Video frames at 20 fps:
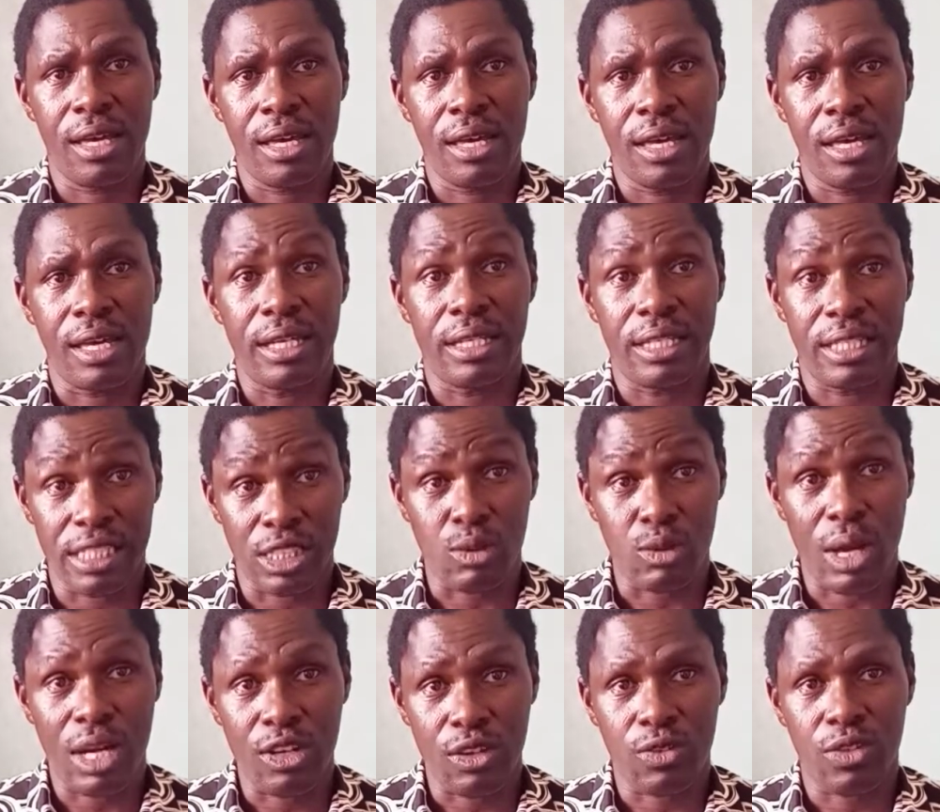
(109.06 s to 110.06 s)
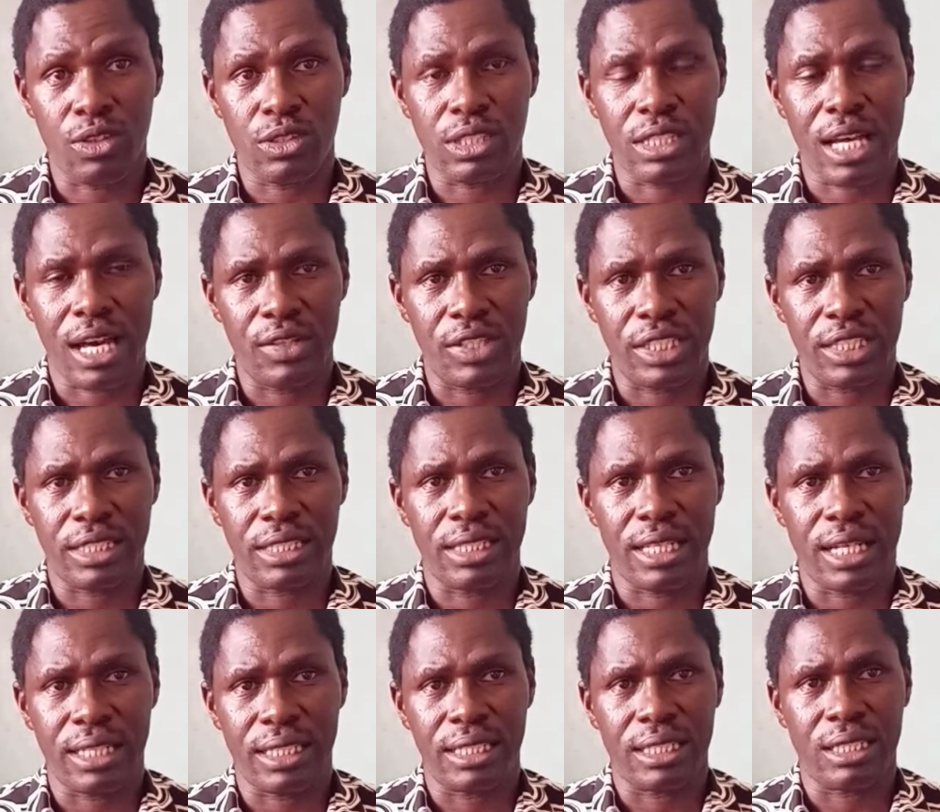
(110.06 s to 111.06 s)
It is one of those counties
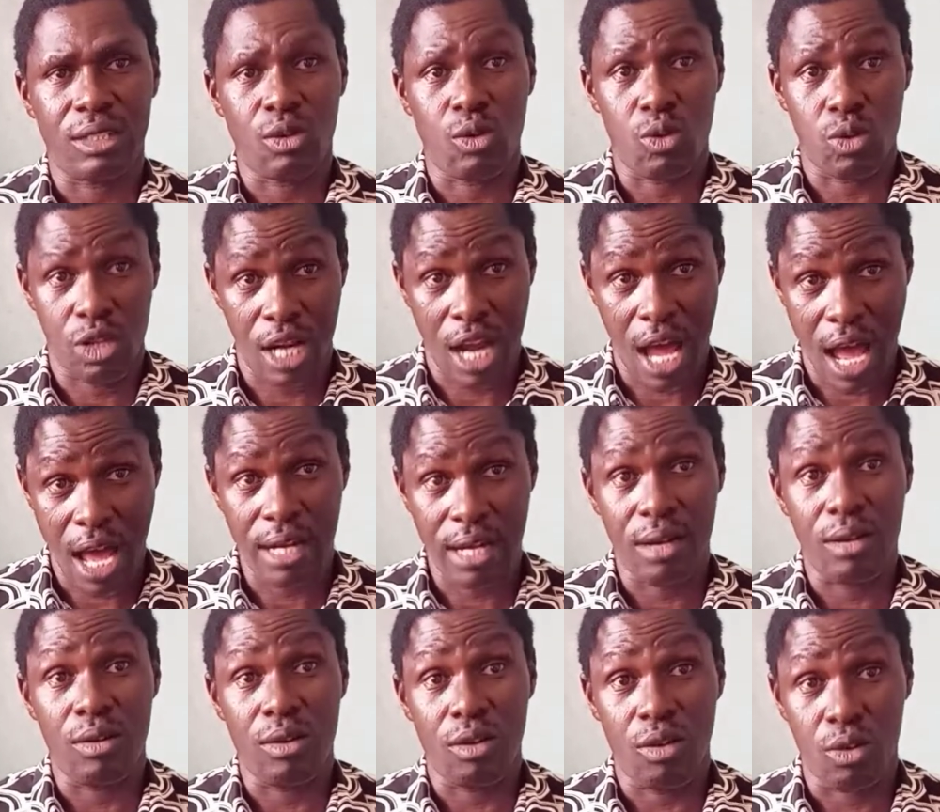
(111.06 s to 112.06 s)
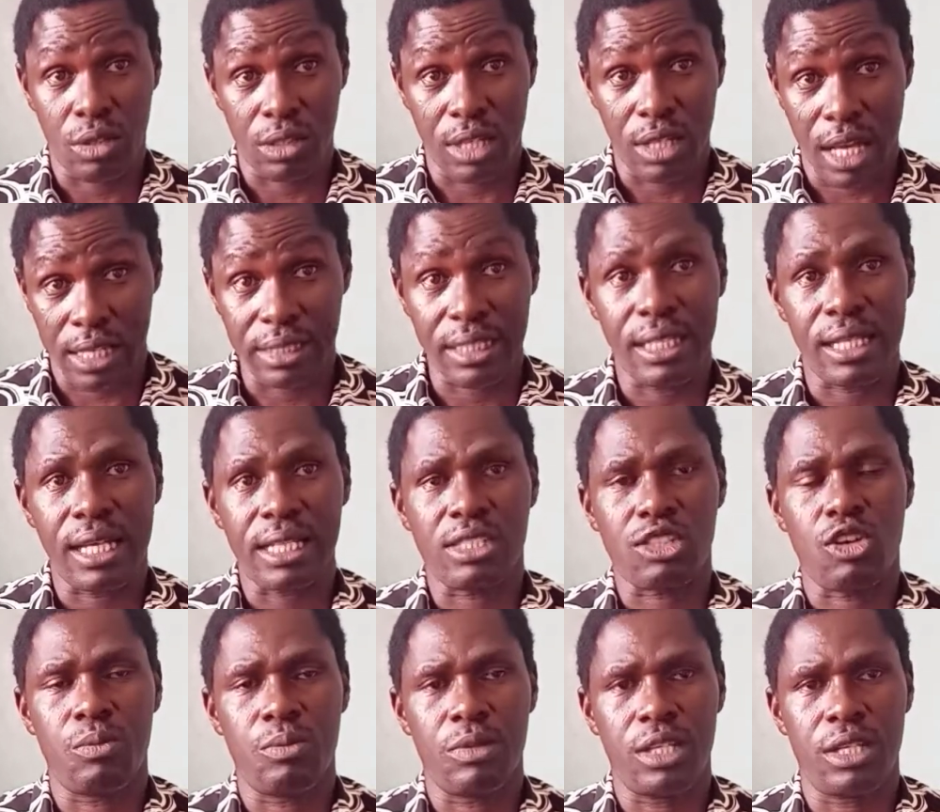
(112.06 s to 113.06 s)
that none or a serious
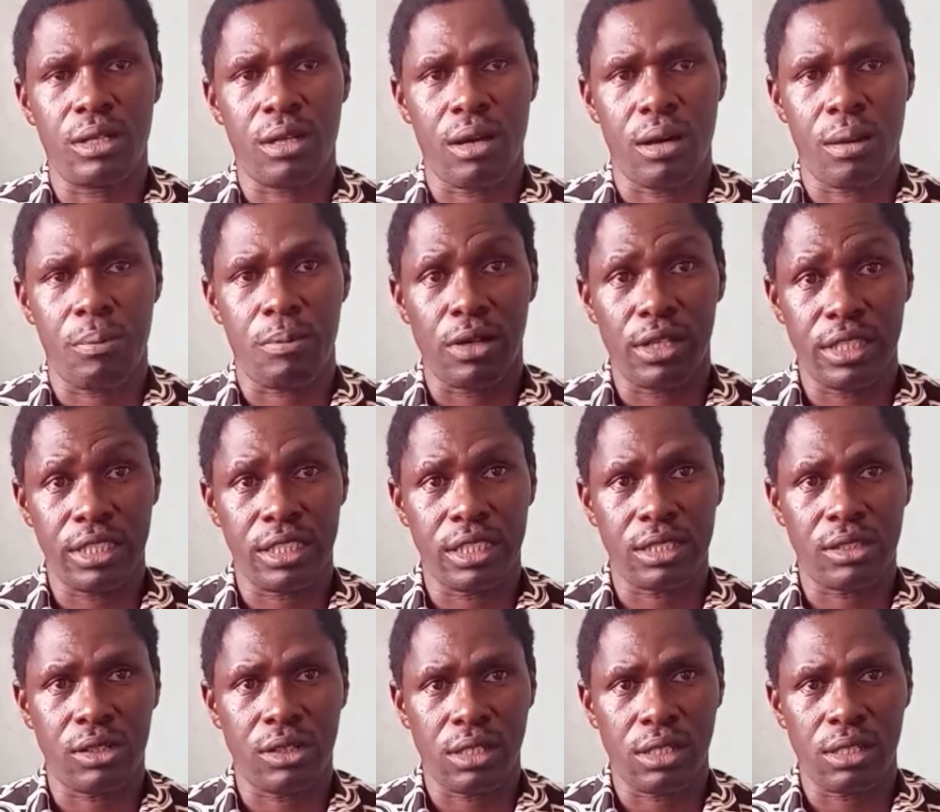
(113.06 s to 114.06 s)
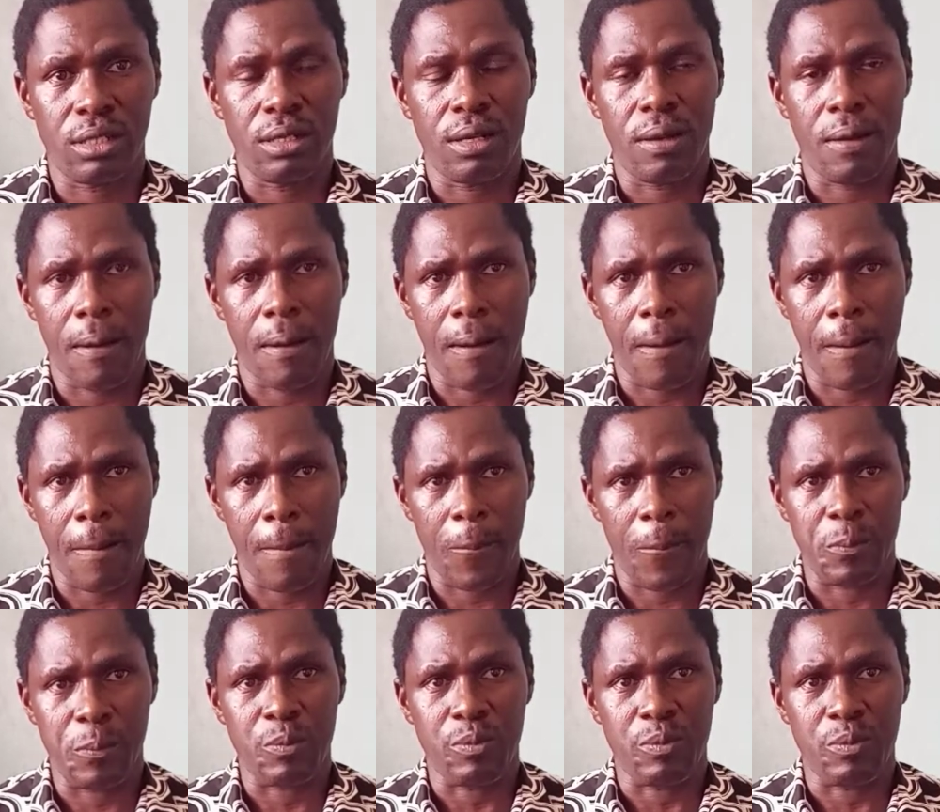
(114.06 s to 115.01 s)
political or